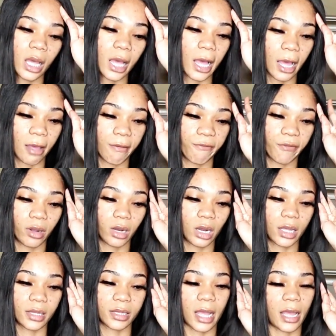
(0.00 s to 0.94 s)
I felt
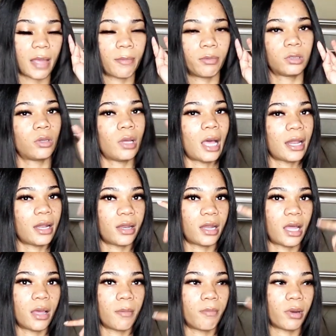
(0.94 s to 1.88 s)
like that episode I did
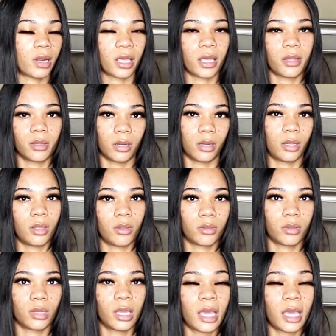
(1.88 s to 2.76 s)
not plan the length,